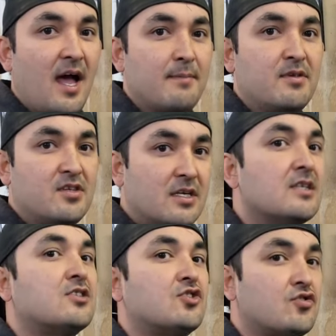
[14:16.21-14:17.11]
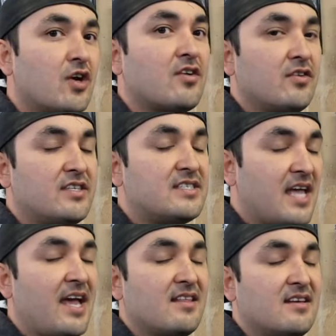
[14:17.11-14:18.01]
I'm strictly
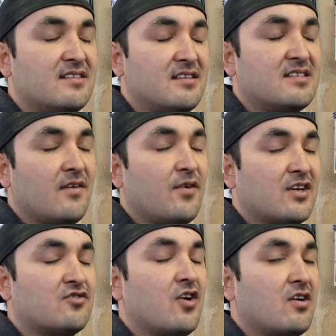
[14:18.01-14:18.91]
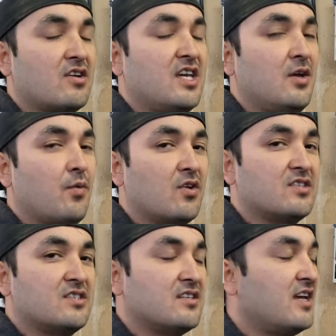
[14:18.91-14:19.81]
saying this to see if we can trigger
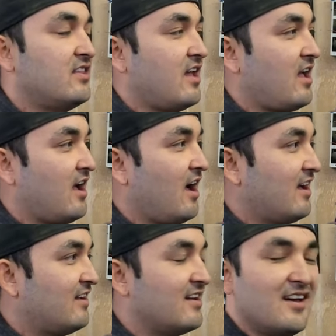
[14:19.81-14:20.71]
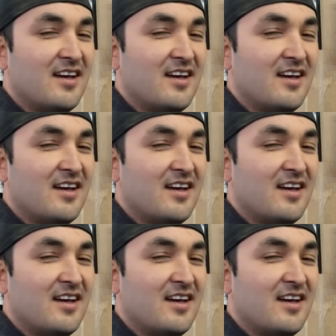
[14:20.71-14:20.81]
keywords in the AI